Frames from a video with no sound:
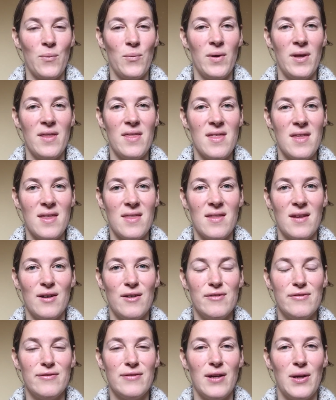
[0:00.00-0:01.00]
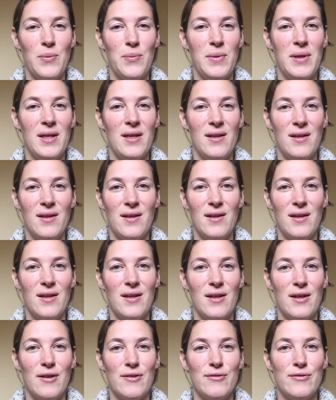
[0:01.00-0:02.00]
With enough, I mean
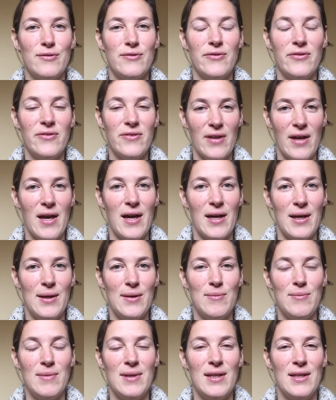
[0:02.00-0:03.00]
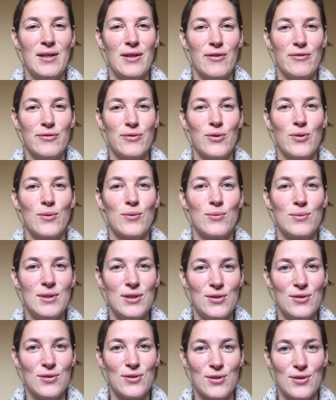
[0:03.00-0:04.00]
enough time, enough
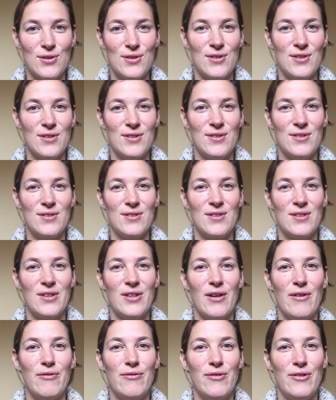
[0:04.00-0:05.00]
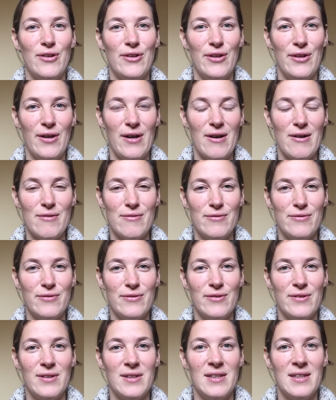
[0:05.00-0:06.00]
resources, enough love,
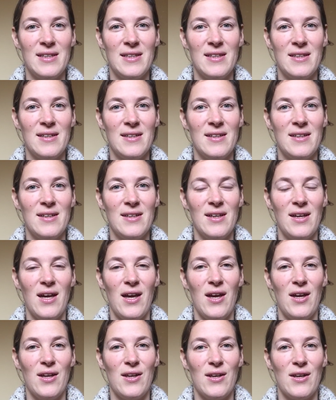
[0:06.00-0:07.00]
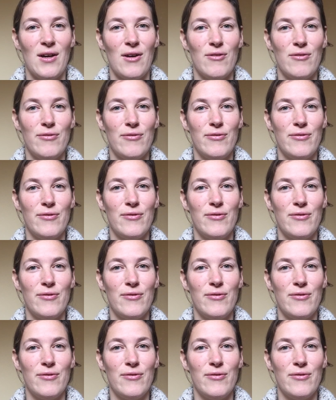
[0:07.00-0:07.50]
enough